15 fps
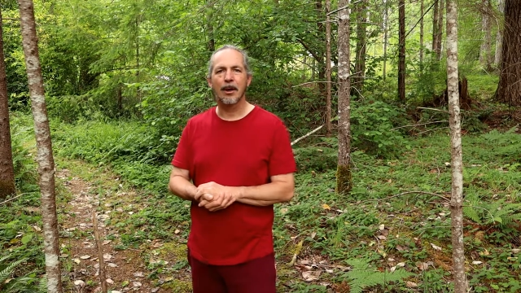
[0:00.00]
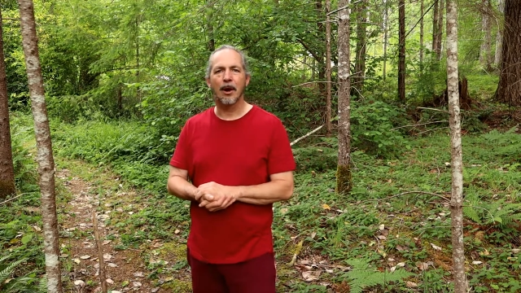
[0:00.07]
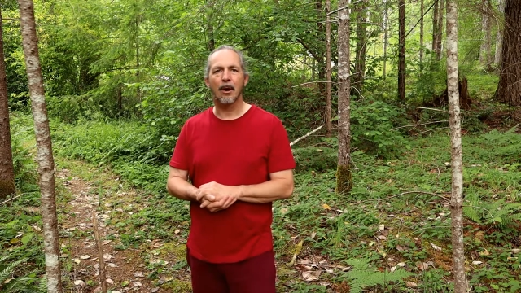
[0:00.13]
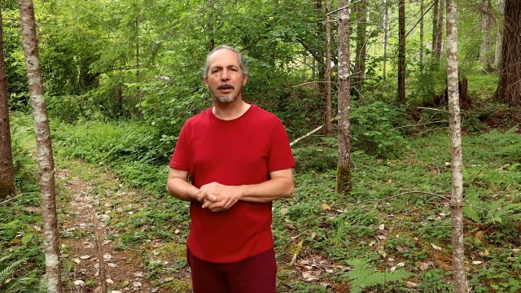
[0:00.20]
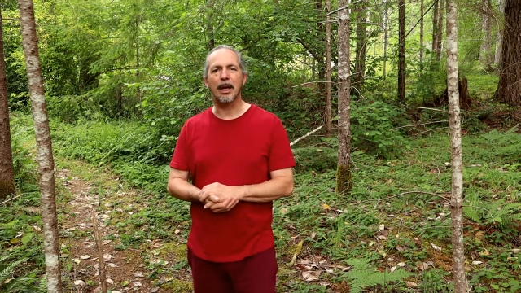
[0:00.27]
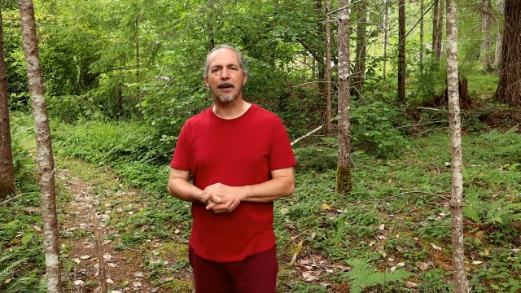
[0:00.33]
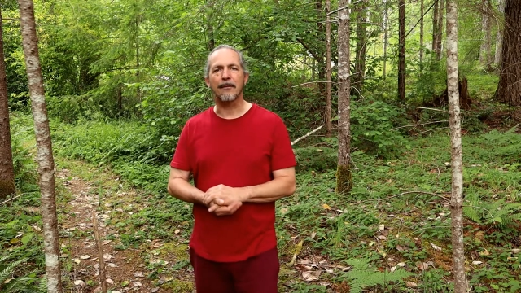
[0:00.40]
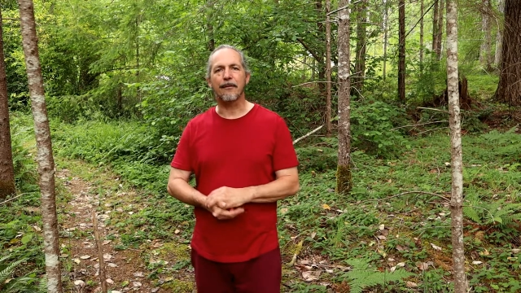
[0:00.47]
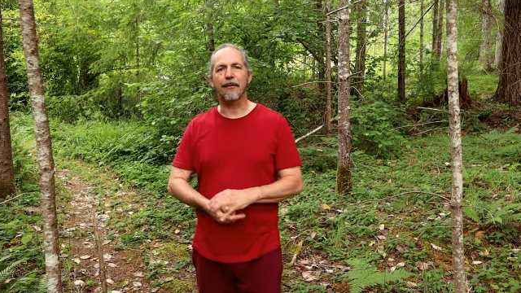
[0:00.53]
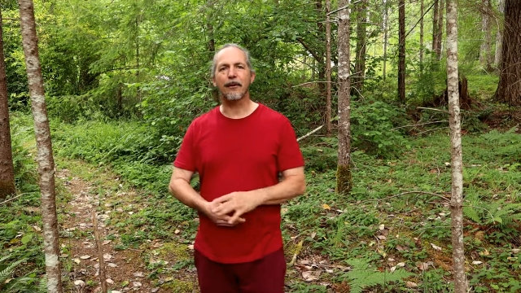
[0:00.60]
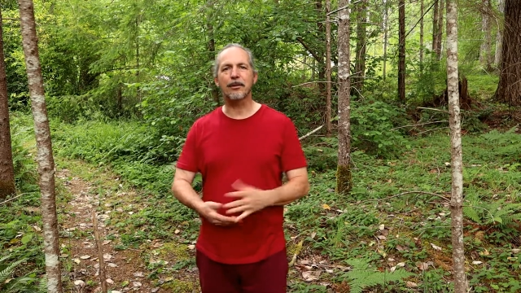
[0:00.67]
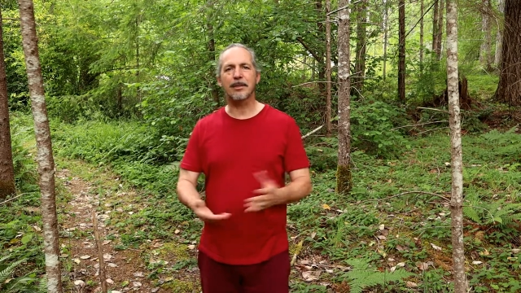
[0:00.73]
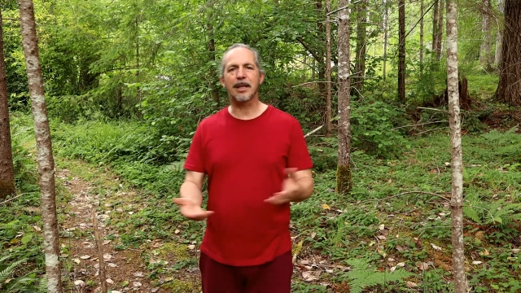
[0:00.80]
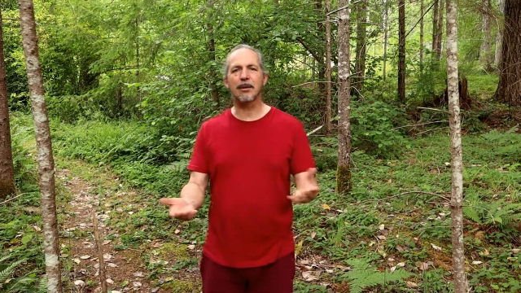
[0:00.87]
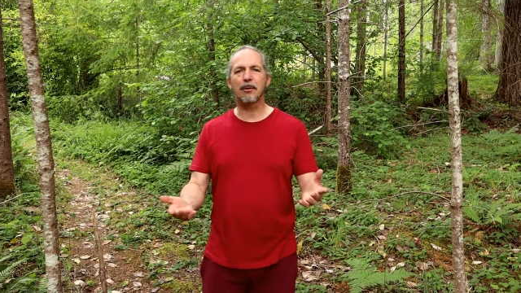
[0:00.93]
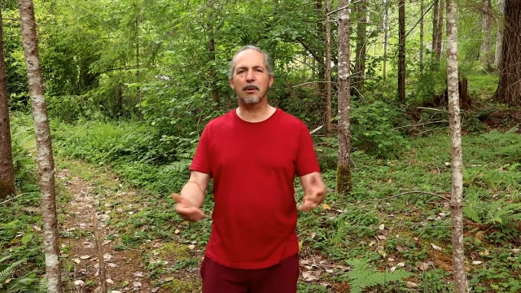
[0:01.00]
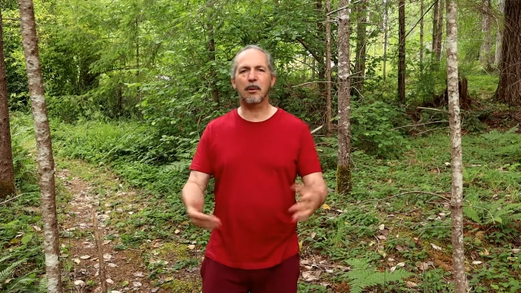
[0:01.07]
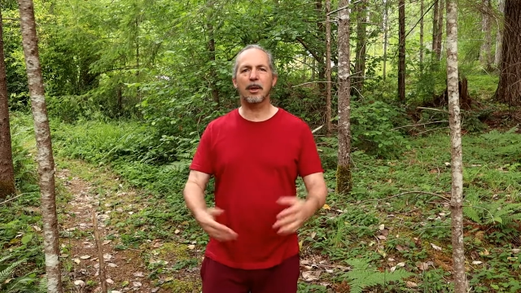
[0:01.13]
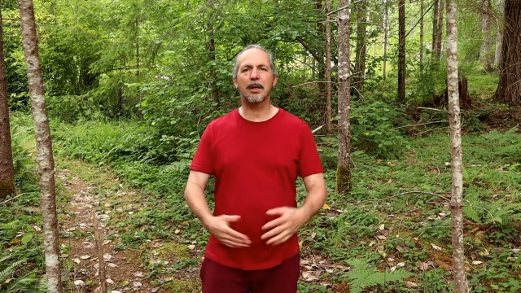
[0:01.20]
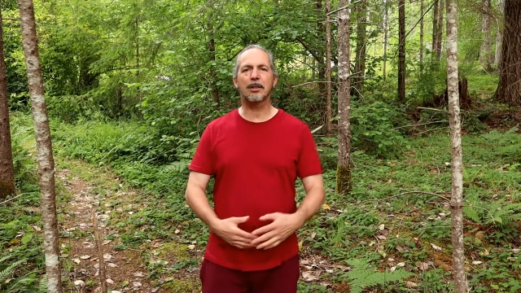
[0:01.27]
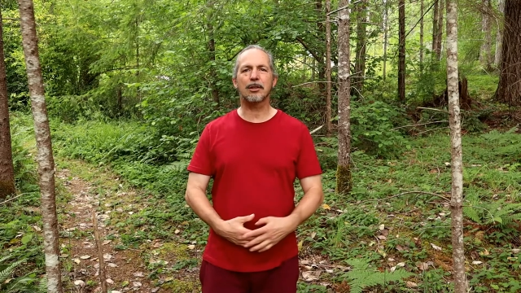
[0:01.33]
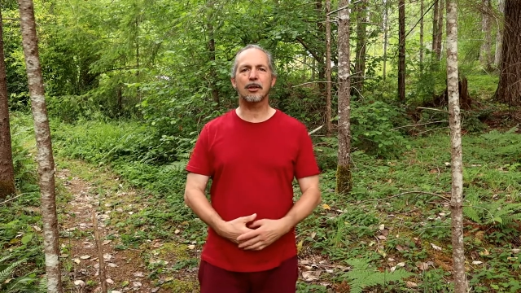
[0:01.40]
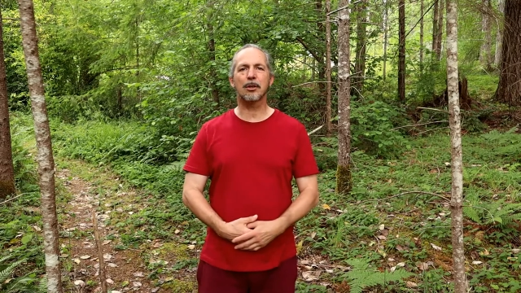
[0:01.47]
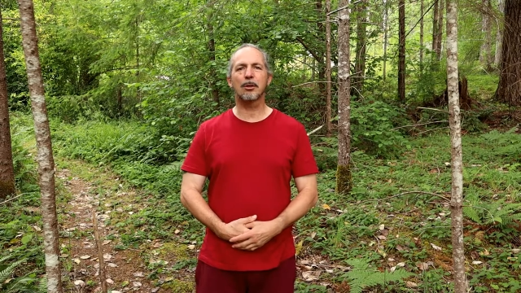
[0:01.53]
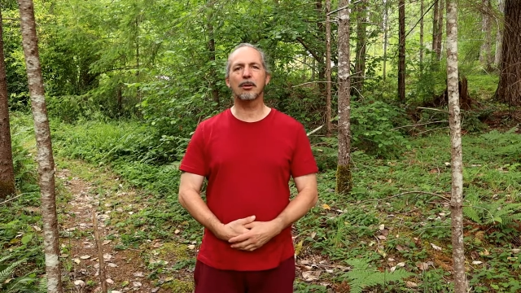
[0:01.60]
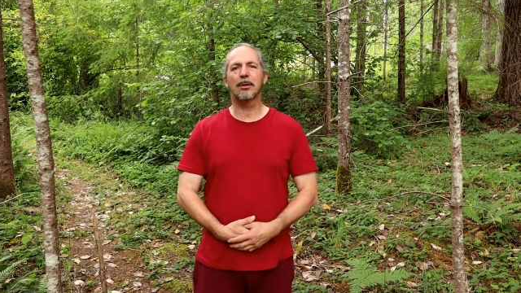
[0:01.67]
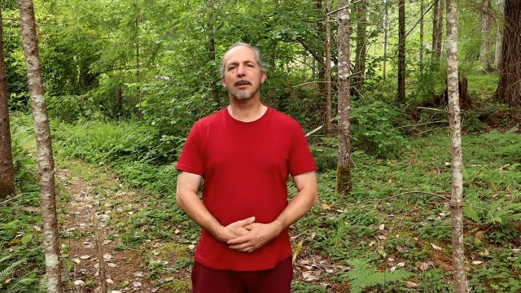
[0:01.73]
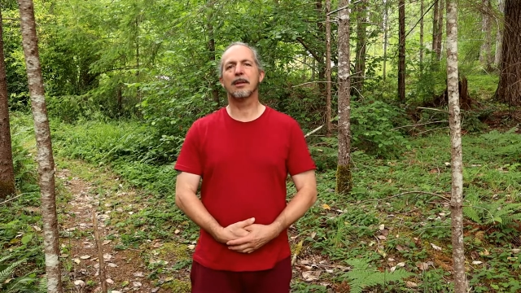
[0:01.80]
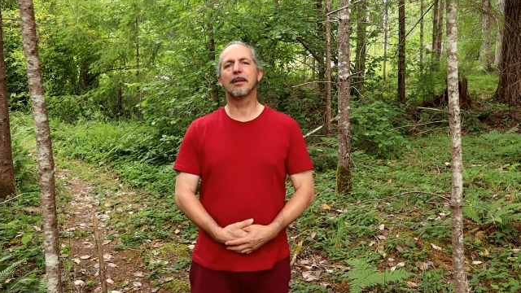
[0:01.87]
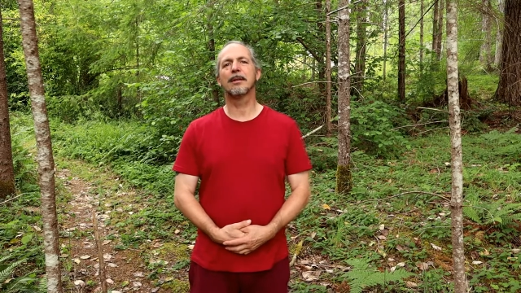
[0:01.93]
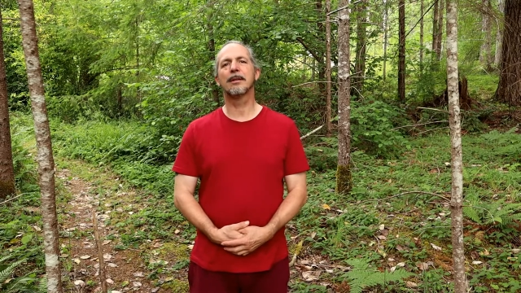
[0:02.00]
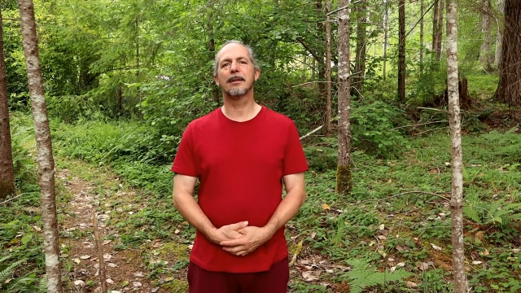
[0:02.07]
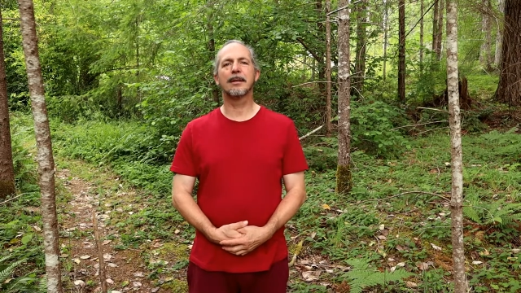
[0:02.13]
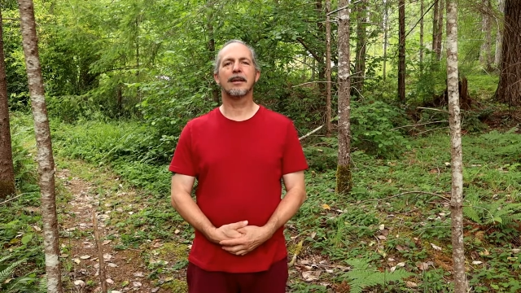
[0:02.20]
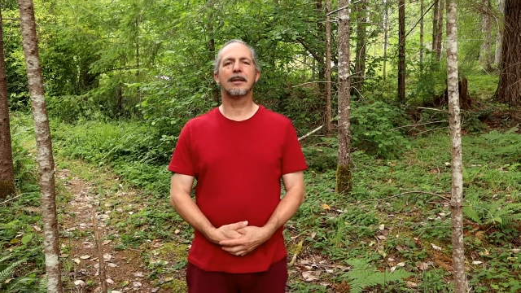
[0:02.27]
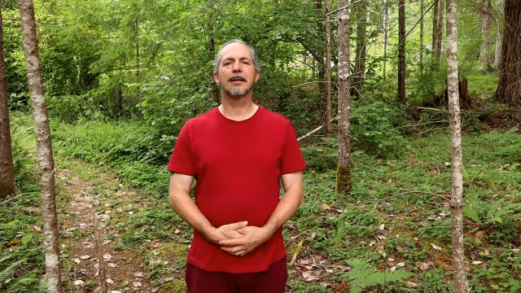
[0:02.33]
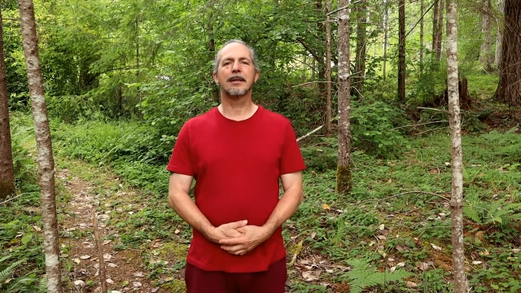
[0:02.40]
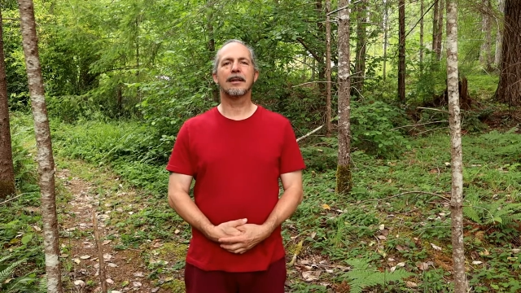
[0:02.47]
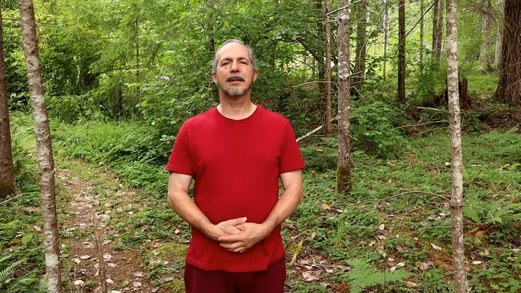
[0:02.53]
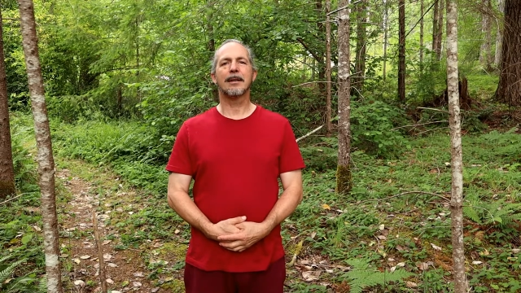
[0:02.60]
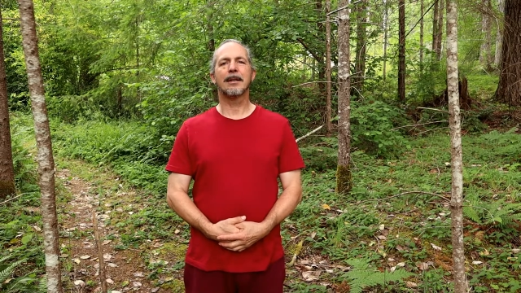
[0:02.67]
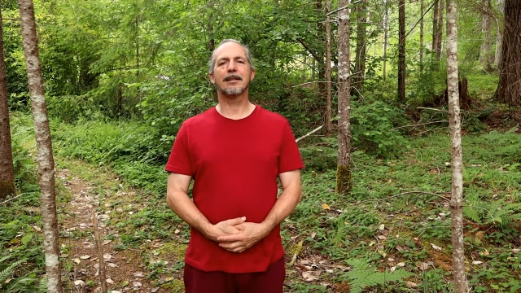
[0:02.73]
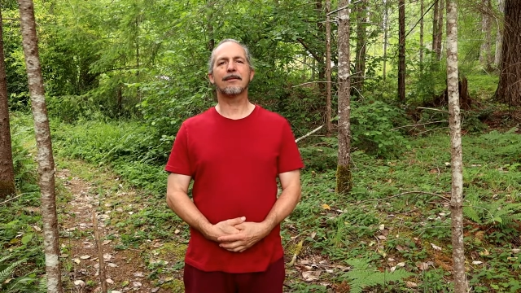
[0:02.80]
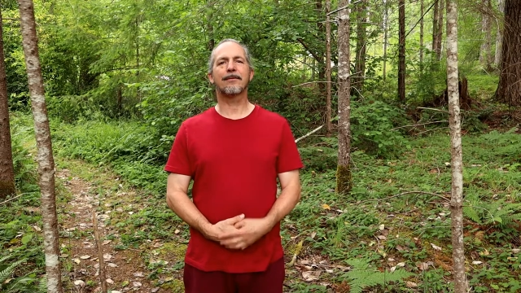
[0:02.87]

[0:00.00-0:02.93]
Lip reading: Okay, first thing we want to do is